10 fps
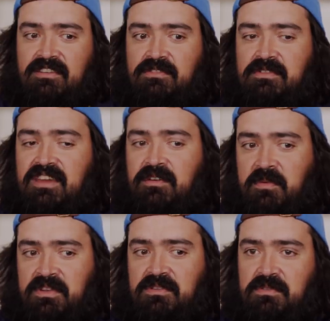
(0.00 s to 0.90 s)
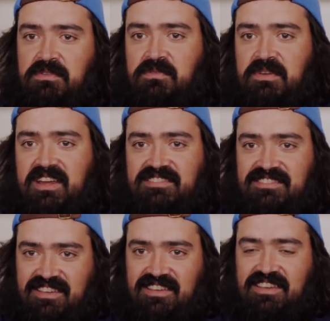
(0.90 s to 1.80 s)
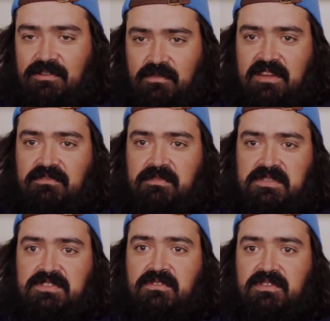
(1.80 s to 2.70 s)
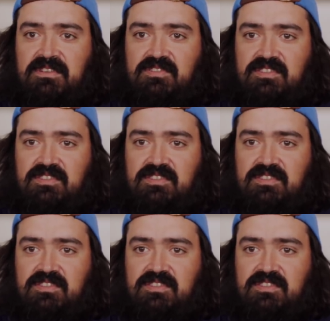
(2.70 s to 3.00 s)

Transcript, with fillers: you get when you you actually get it right from the source.